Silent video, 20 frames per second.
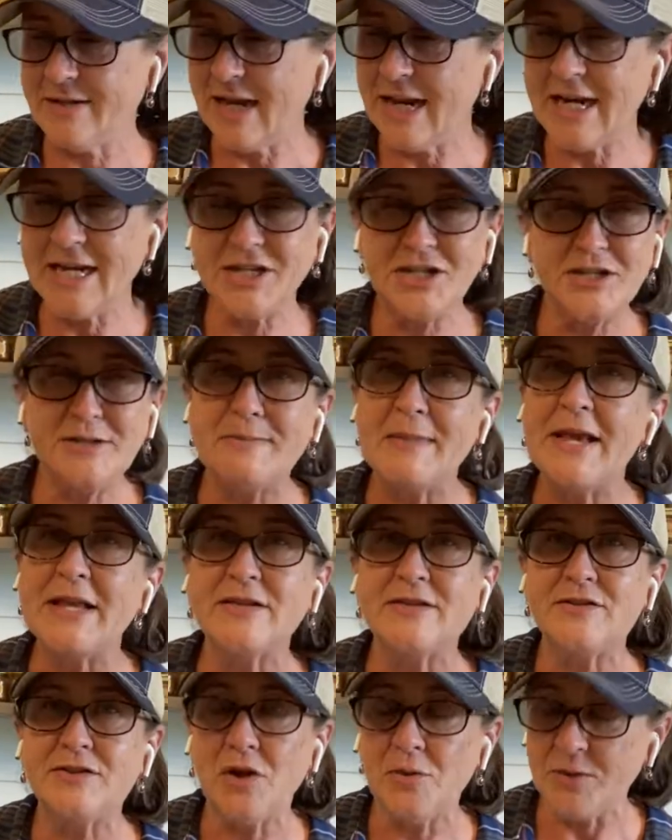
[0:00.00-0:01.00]
and it just makes
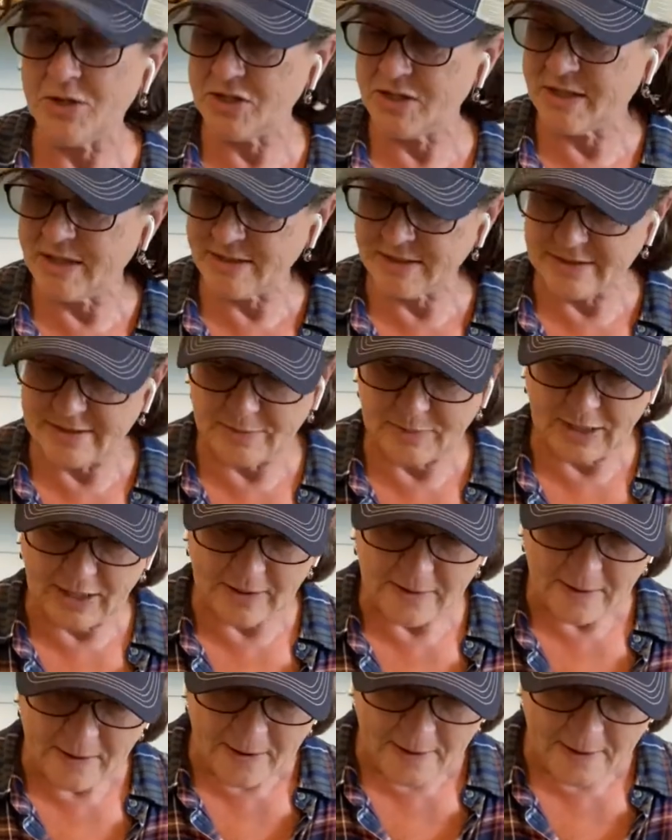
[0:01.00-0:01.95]
so much sense to me.